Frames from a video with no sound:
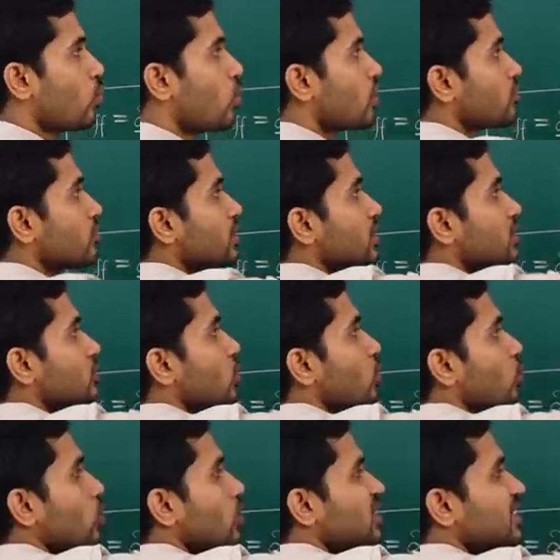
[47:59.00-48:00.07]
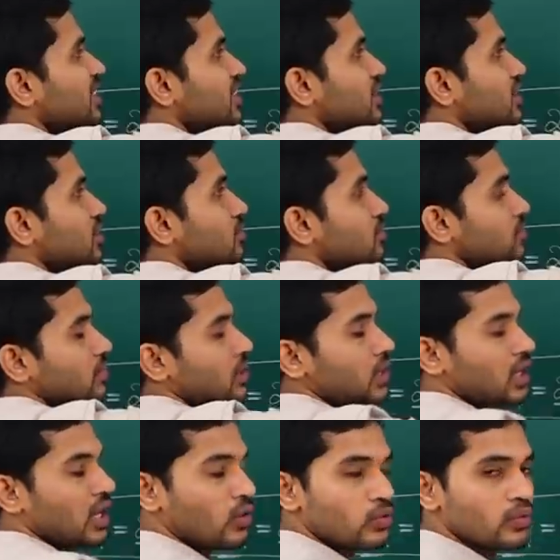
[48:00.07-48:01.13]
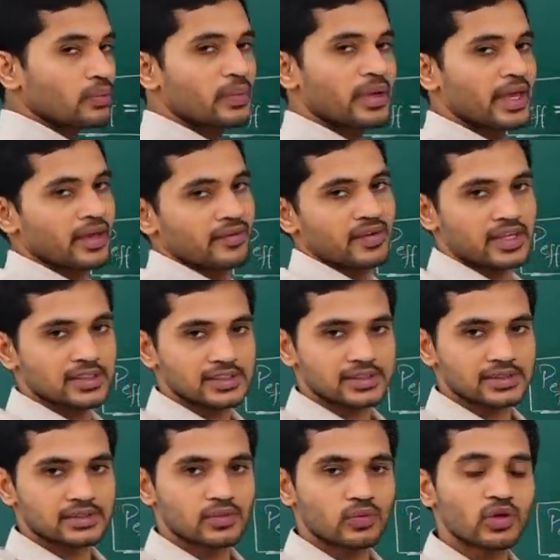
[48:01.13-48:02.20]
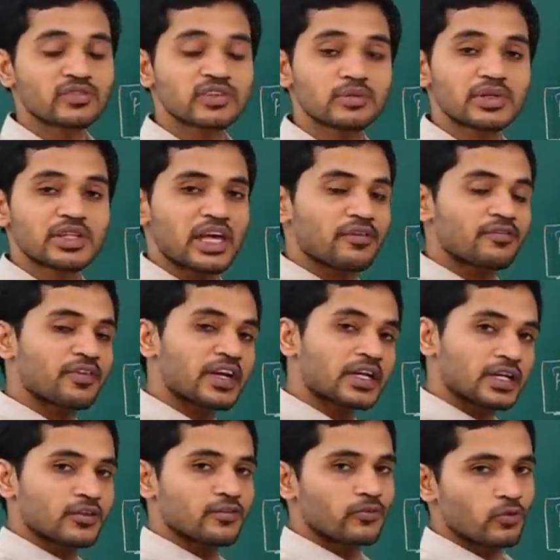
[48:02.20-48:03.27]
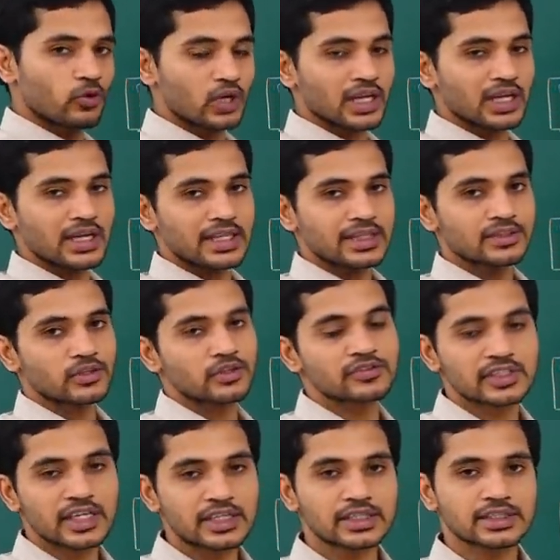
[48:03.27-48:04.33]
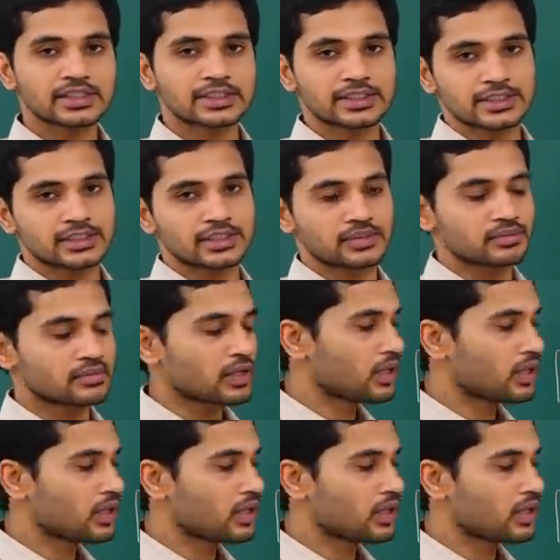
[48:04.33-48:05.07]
what will this whole system now behave as? What will be the effective focal length of that system